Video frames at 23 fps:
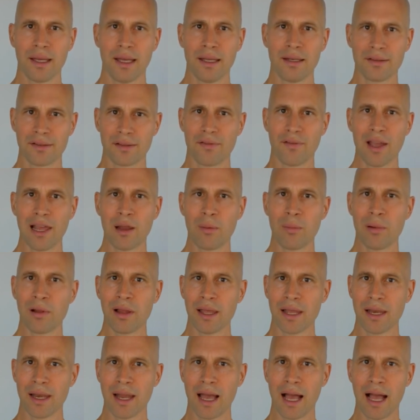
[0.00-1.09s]
It is available
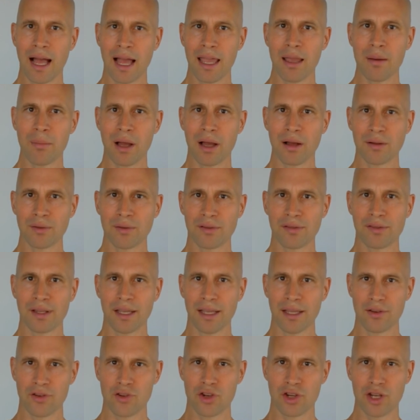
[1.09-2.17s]
in high amounts
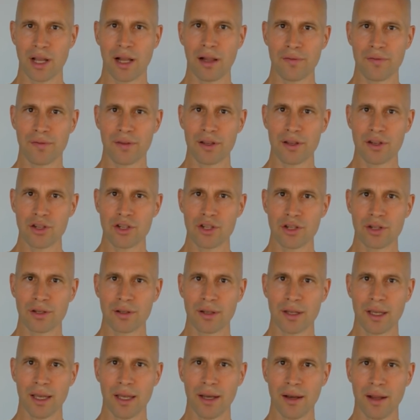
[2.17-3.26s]
in shellfish
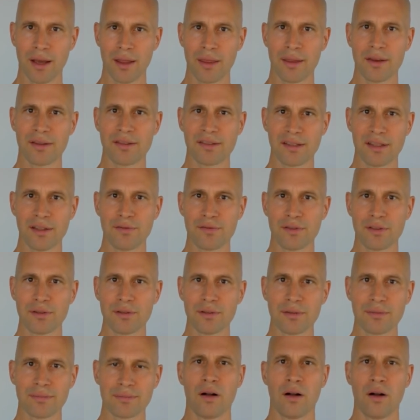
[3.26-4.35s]
and other seafood,